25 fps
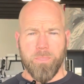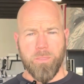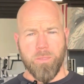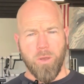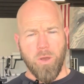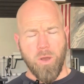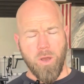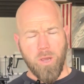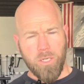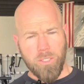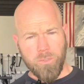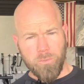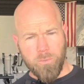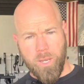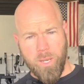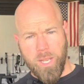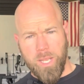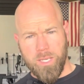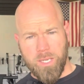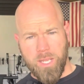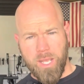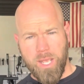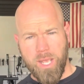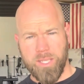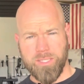heart
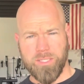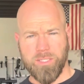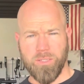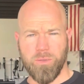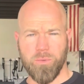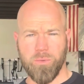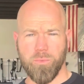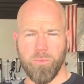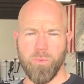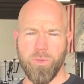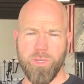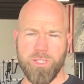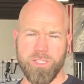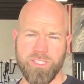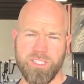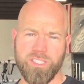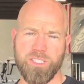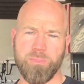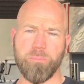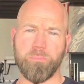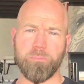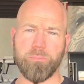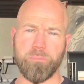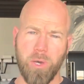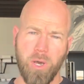rate has a
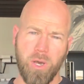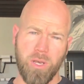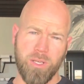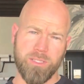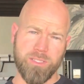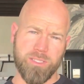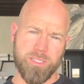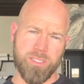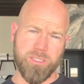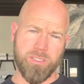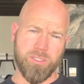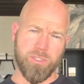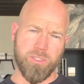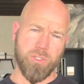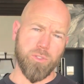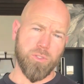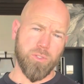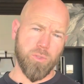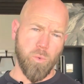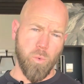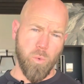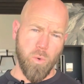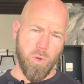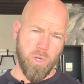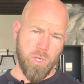response to
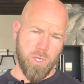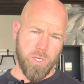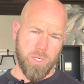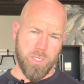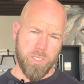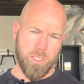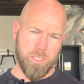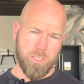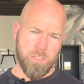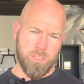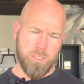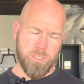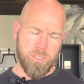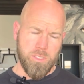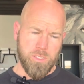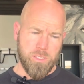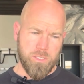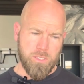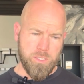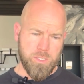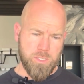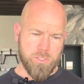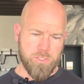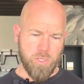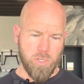the work.
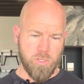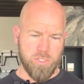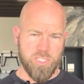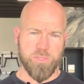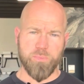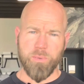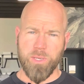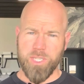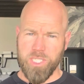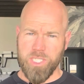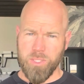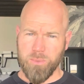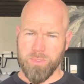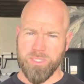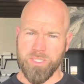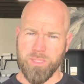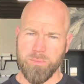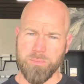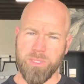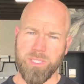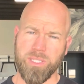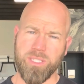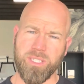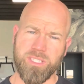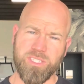So especially with
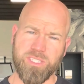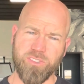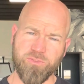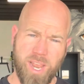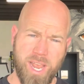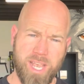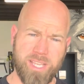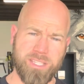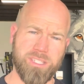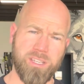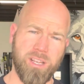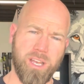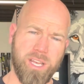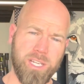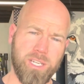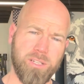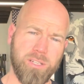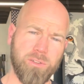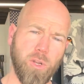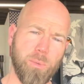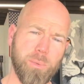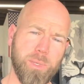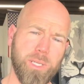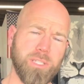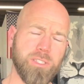something that's fast
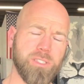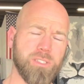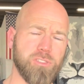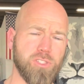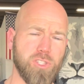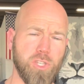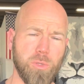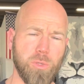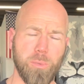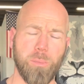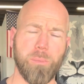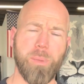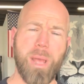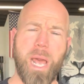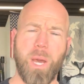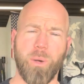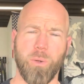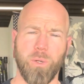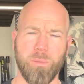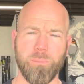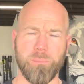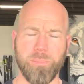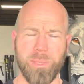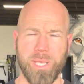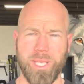anaerobic, super
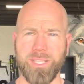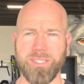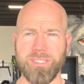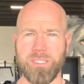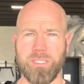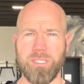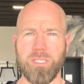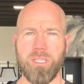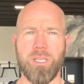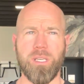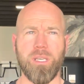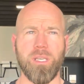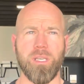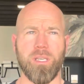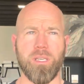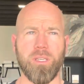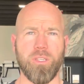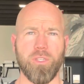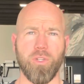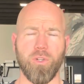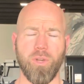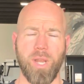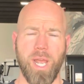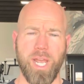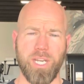power-based,
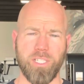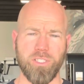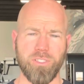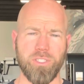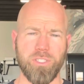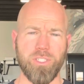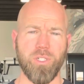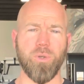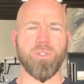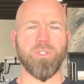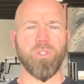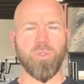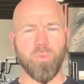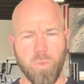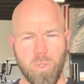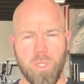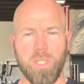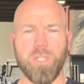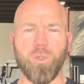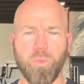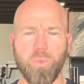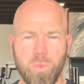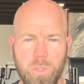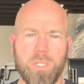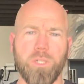you're actually going to
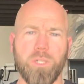work,